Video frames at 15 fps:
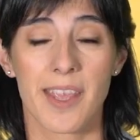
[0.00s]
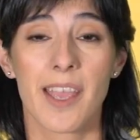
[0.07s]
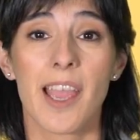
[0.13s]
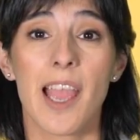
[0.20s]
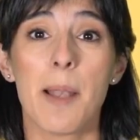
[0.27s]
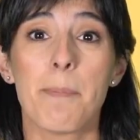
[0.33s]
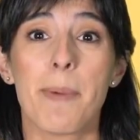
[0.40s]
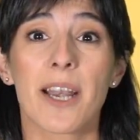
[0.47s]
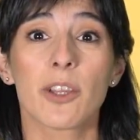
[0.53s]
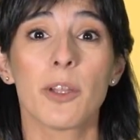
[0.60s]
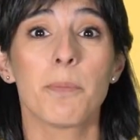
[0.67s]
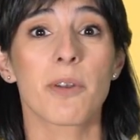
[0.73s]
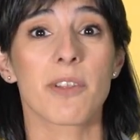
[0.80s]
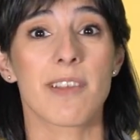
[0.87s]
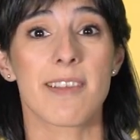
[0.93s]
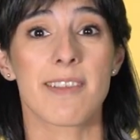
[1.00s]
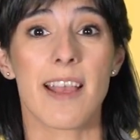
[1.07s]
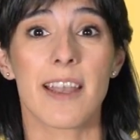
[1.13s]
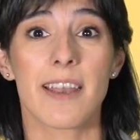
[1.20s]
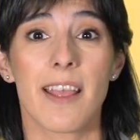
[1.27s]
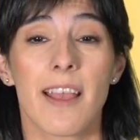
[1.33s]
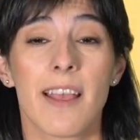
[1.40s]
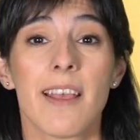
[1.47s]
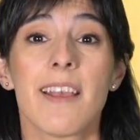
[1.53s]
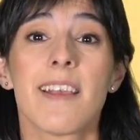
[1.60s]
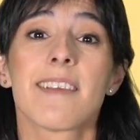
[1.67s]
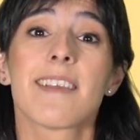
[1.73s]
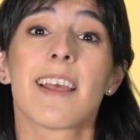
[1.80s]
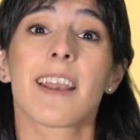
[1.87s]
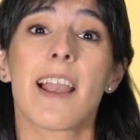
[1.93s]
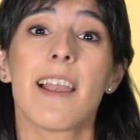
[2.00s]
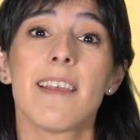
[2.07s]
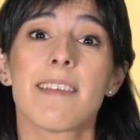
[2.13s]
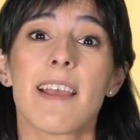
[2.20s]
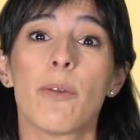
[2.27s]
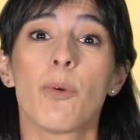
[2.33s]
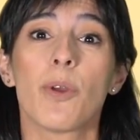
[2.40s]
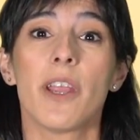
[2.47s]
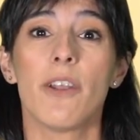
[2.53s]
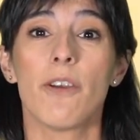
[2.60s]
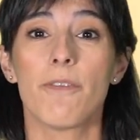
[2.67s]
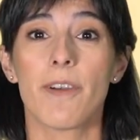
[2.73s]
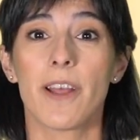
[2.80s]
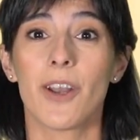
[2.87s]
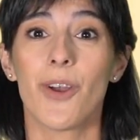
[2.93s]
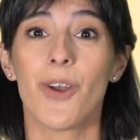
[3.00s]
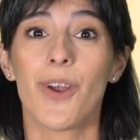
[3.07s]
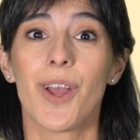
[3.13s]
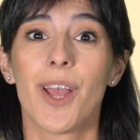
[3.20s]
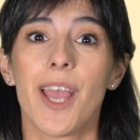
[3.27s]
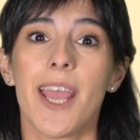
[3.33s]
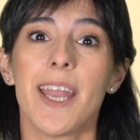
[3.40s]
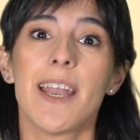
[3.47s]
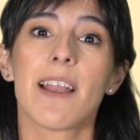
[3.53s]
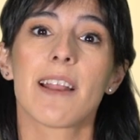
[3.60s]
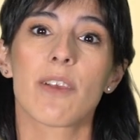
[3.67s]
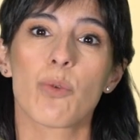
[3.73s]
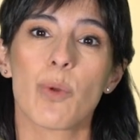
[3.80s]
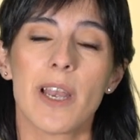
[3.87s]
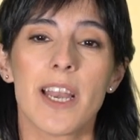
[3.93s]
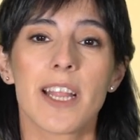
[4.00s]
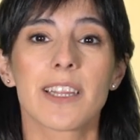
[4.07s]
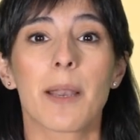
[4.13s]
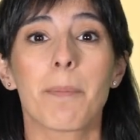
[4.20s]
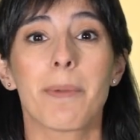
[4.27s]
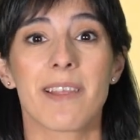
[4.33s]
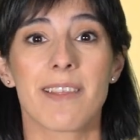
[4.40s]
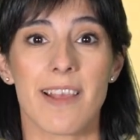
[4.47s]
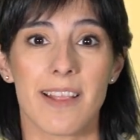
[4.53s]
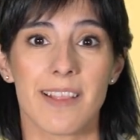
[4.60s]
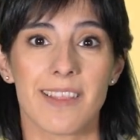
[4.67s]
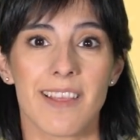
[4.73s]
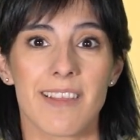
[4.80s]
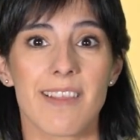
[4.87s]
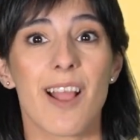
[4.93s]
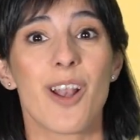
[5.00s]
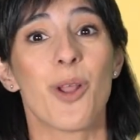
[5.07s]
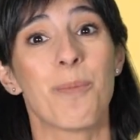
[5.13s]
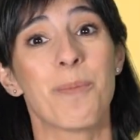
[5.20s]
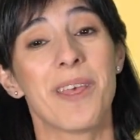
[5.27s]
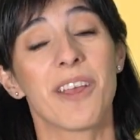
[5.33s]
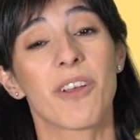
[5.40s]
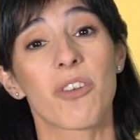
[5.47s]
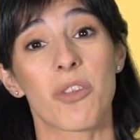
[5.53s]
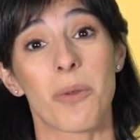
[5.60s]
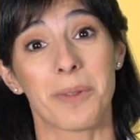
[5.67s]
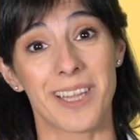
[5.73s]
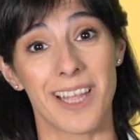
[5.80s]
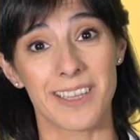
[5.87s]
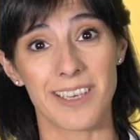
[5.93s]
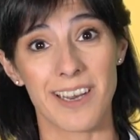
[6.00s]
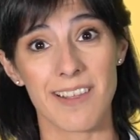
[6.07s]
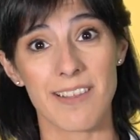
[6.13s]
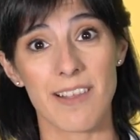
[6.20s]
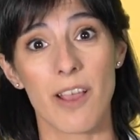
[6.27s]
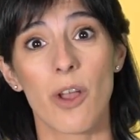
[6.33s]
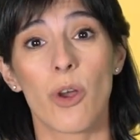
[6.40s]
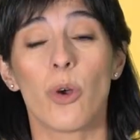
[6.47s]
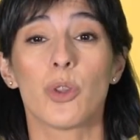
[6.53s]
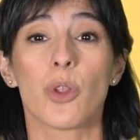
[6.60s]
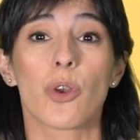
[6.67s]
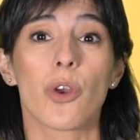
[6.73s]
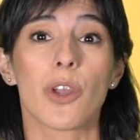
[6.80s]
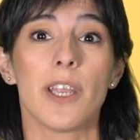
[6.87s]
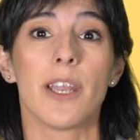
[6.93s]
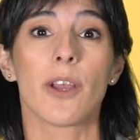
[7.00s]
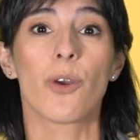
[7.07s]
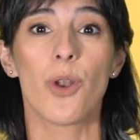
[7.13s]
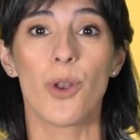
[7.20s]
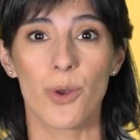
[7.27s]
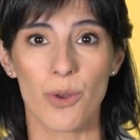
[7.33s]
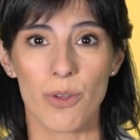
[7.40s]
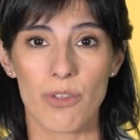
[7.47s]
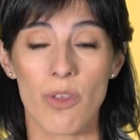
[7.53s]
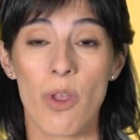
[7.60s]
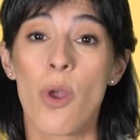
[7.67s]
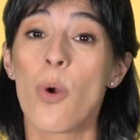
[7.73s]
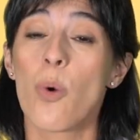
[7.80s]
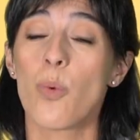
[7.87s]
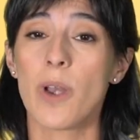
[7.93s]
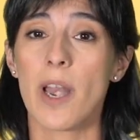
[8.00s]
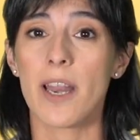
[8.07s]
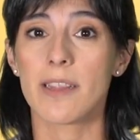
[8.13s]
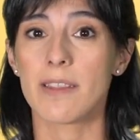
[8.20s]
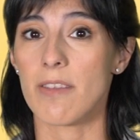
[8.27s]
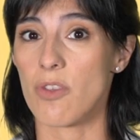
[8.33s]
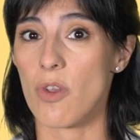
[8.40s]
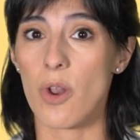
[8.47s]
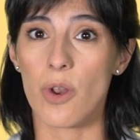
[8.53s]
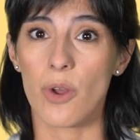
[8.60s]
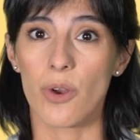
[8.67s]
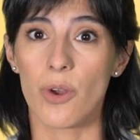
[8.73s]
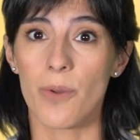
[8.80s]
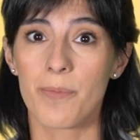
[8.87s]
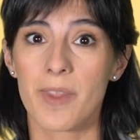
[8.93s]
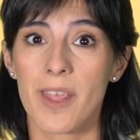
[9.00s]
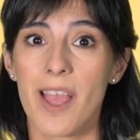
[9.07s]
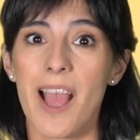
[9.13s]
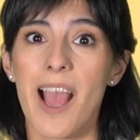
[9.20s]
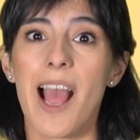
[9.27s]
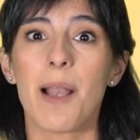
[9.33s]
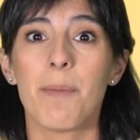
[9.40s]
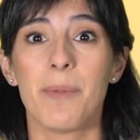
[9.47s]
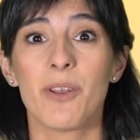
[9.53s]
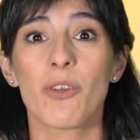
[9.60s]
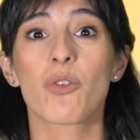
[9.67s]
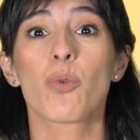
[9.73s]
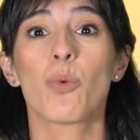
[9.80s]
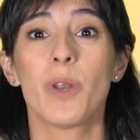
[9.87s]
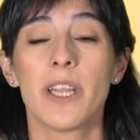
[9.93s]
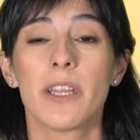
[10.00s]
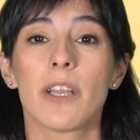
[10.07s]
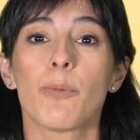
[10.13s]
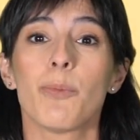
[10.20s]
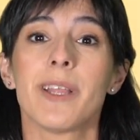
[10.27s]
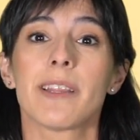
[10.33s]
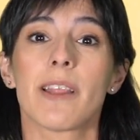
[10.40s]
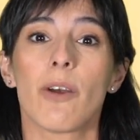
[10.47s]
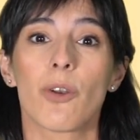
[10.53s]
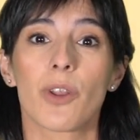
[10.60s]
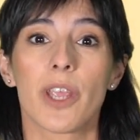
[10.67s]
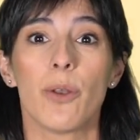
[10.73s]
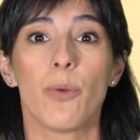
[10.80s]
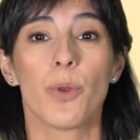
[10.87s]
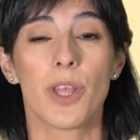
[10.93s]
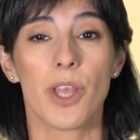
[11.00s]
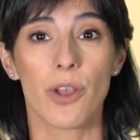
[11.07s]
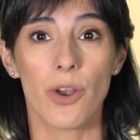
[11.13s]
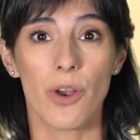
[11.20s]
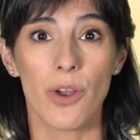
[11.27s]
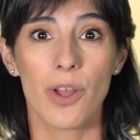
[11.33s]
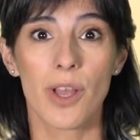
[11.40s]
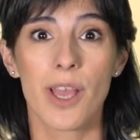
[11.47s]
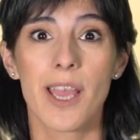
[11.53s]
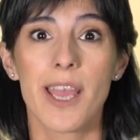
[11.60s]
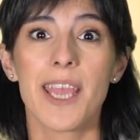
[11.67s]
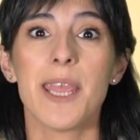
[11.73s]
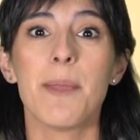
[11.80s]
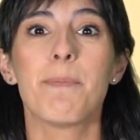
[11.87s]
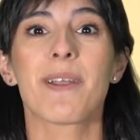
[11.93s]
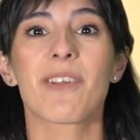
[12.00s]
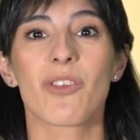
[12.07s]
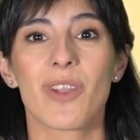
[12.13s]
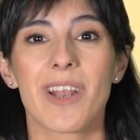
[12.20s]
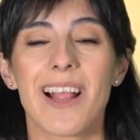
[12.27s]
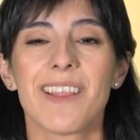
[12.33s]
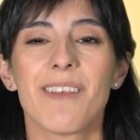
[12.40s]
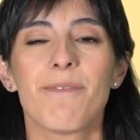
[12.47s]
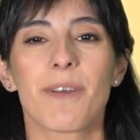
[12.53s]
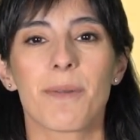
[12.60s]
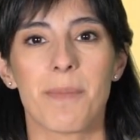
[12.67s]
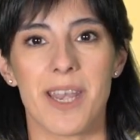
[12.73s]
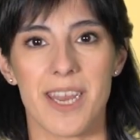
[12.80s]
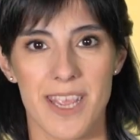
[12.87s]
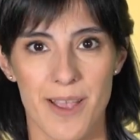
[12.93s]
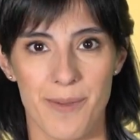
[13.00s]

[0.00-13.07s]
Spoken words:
Cesarean deliveries are performed in an operating room, where usually there are obstetricians or obstetrician gynecologists, an anesthesiologist, at least one surgical technician, and nursing staff.